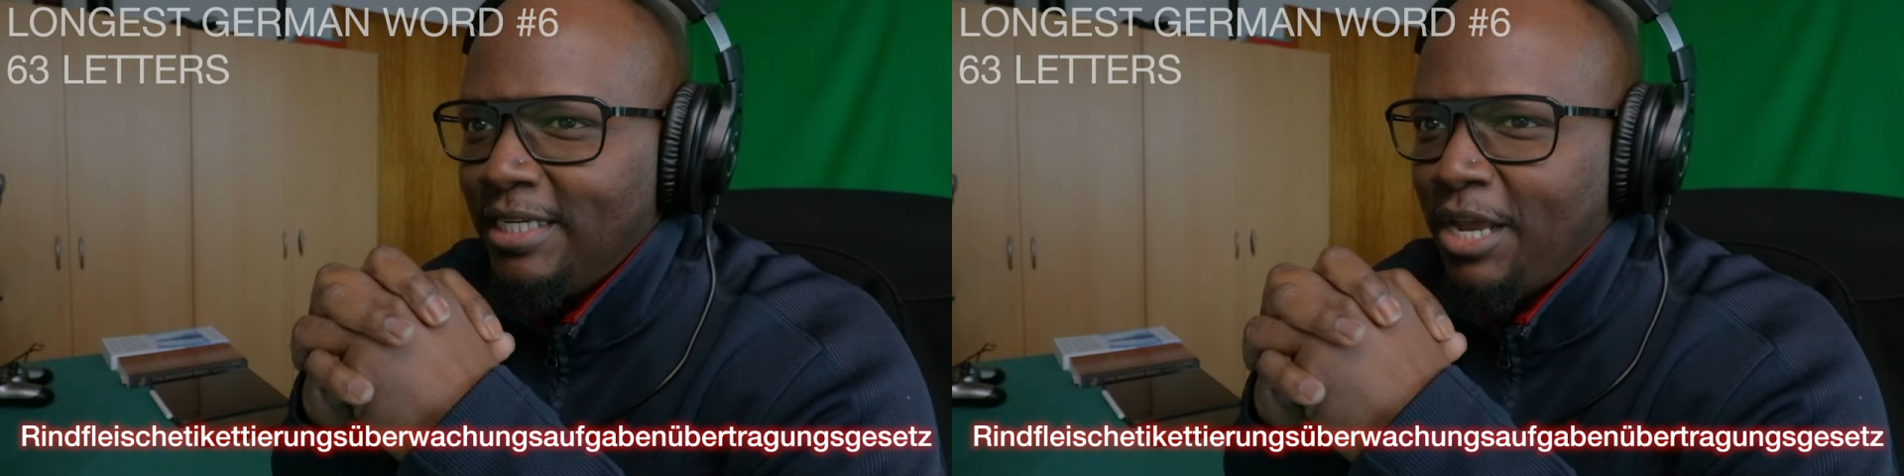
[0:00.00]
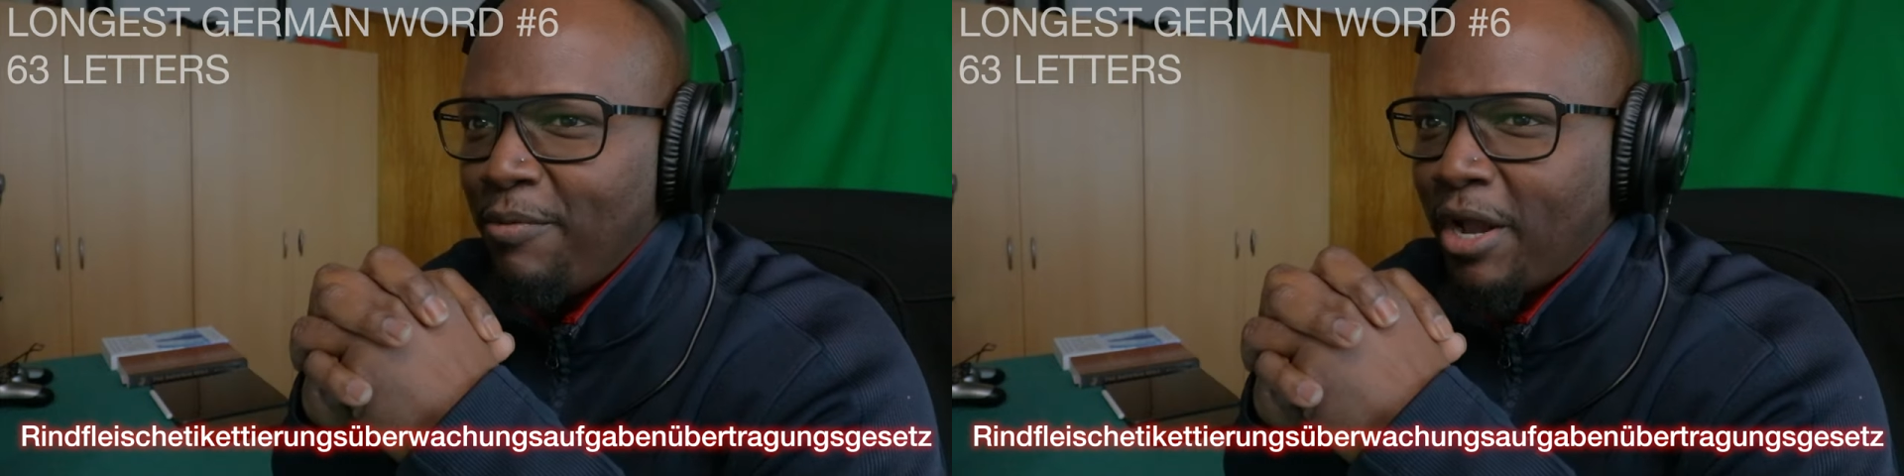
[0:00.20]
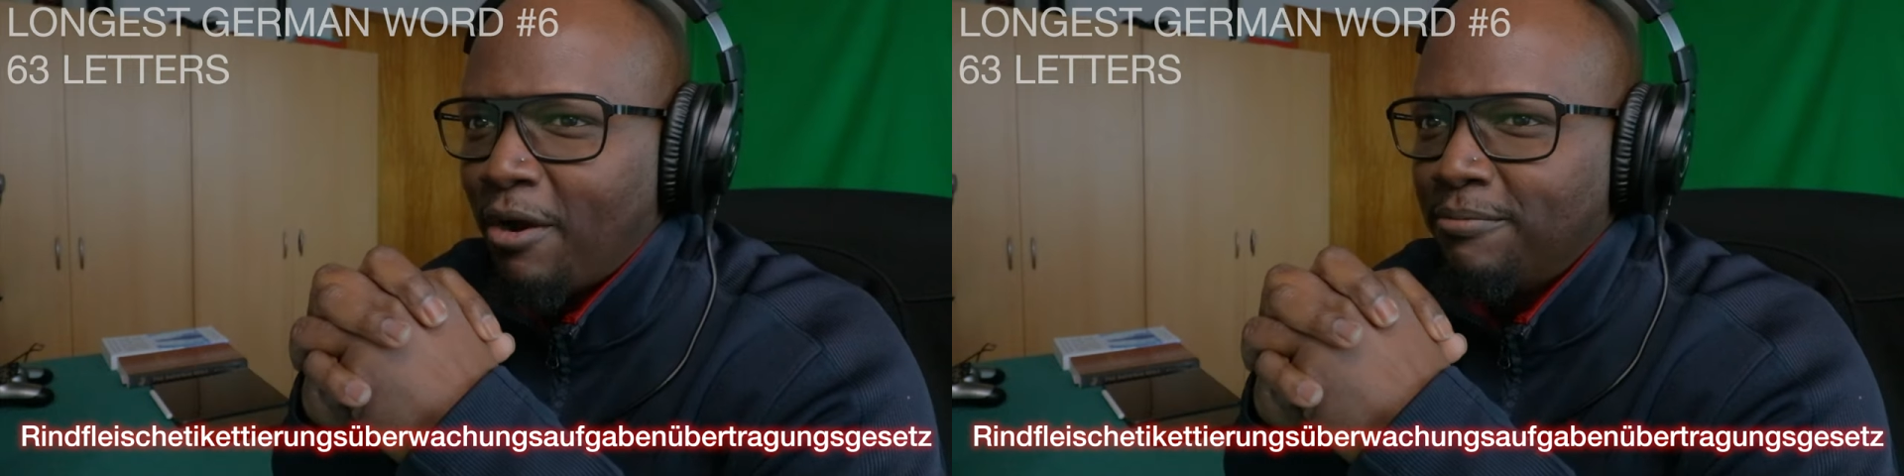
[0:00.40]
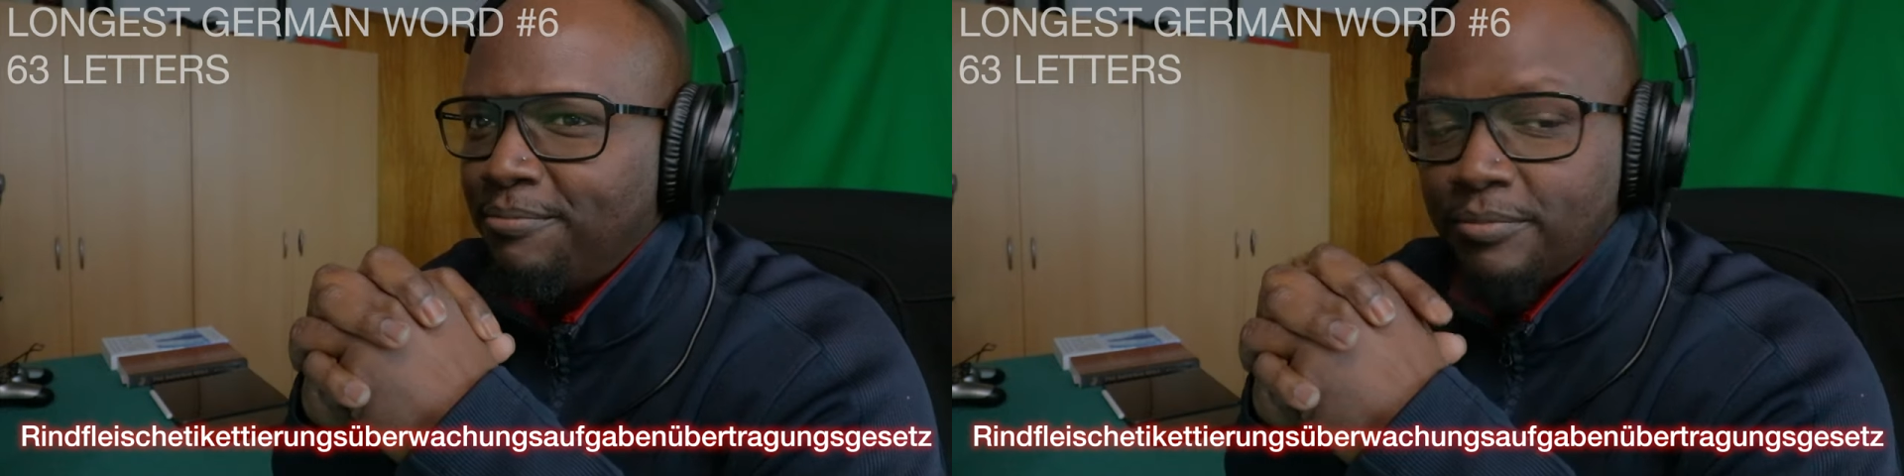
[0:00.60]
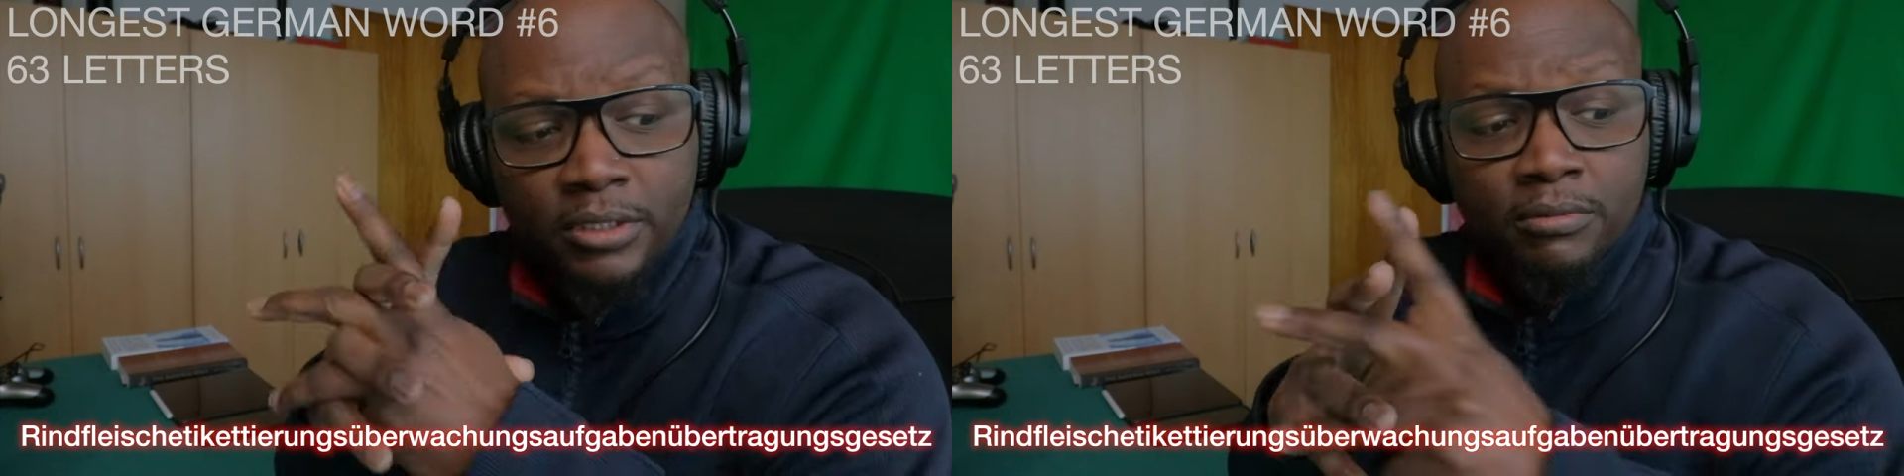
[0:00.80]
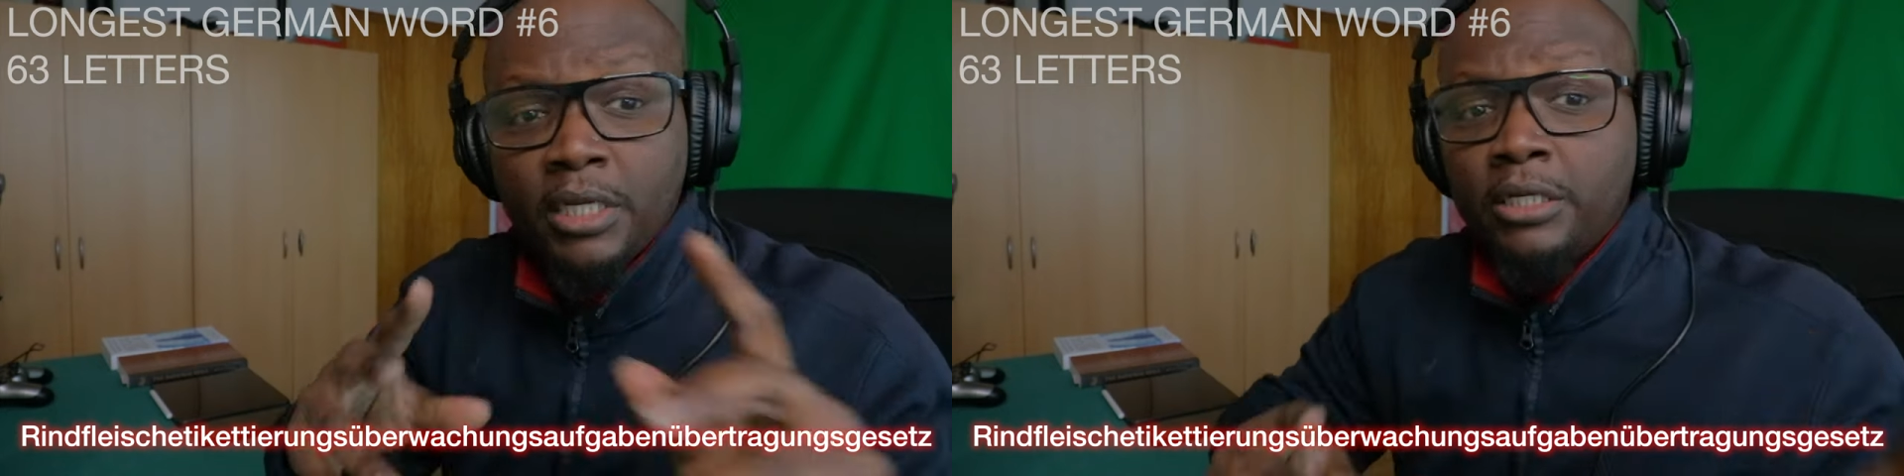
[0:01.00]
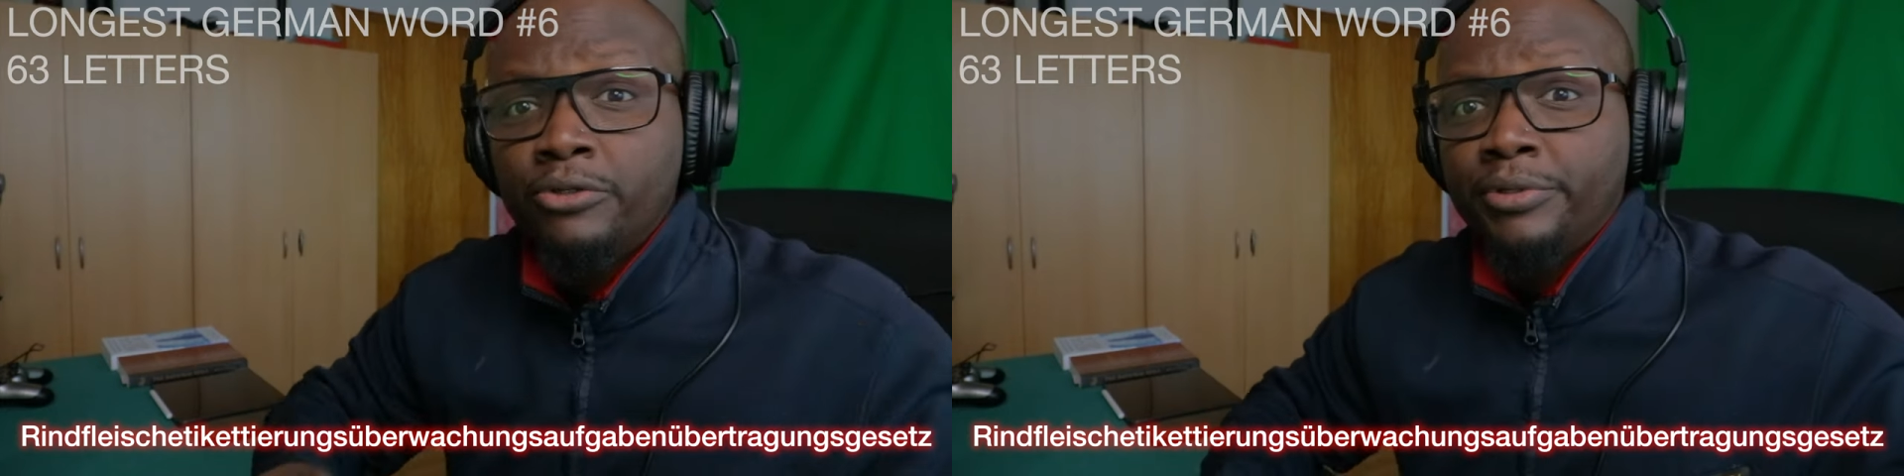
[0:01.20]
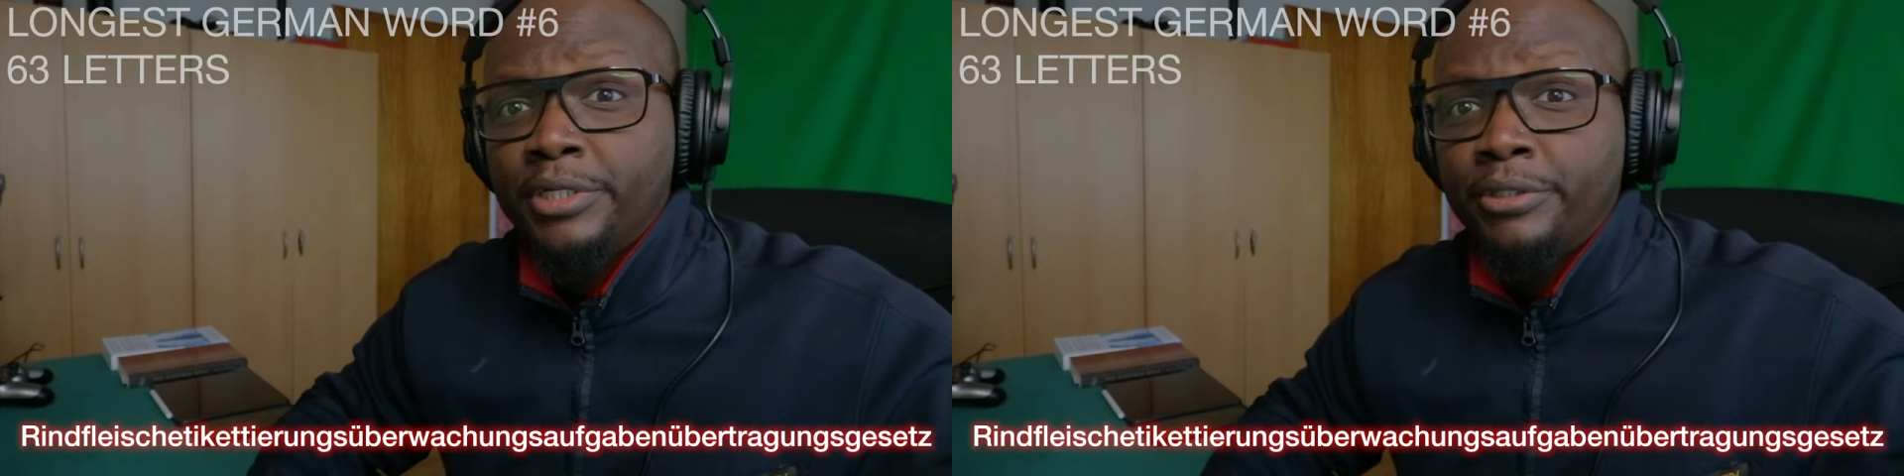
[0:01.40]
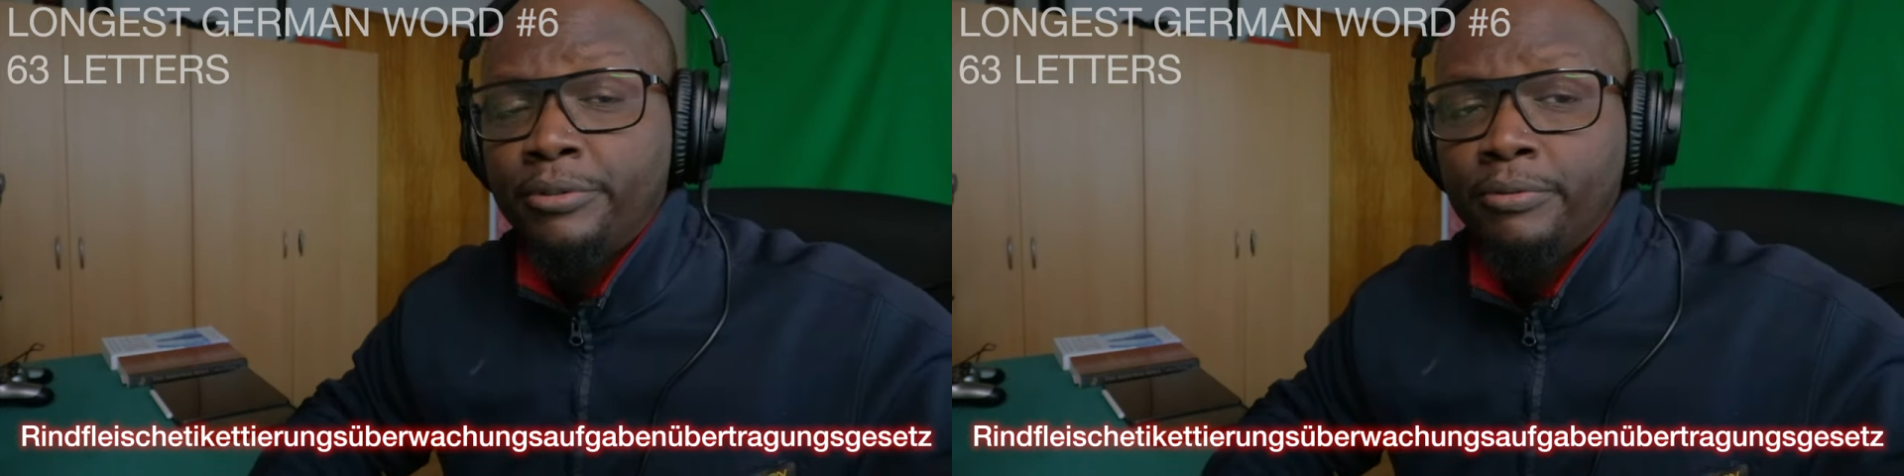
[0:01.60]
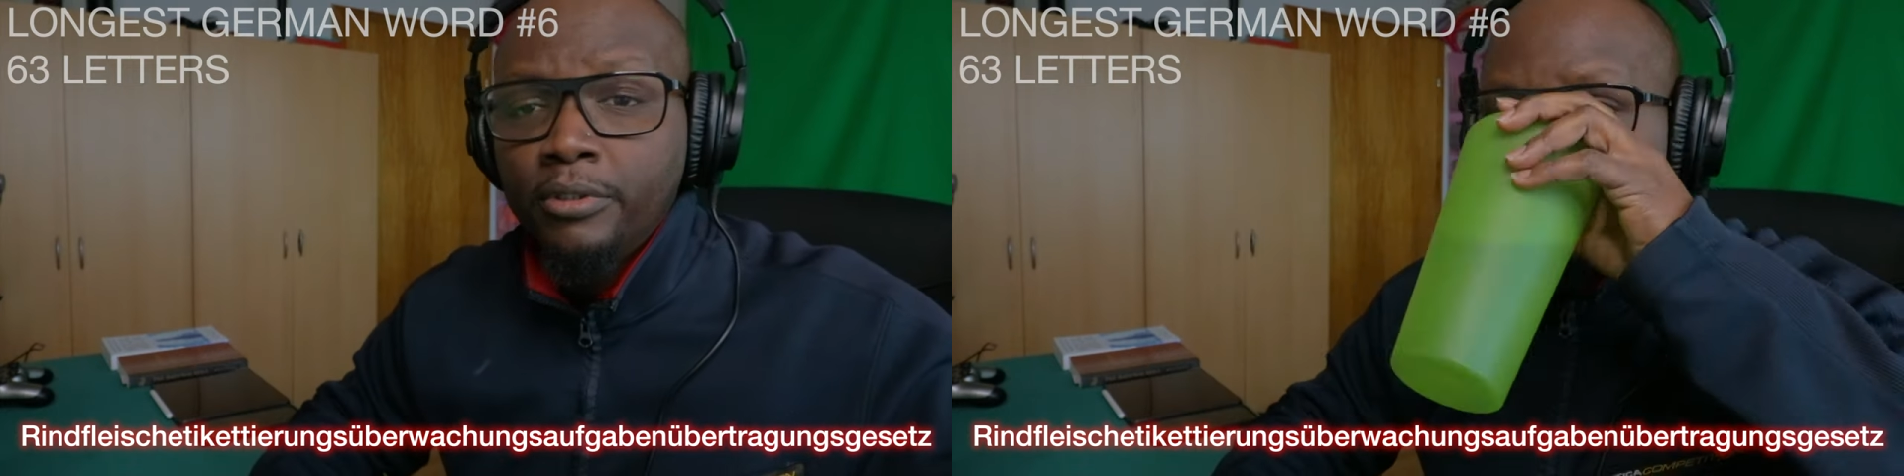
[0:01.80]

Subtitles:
Here we go. Take a drink too.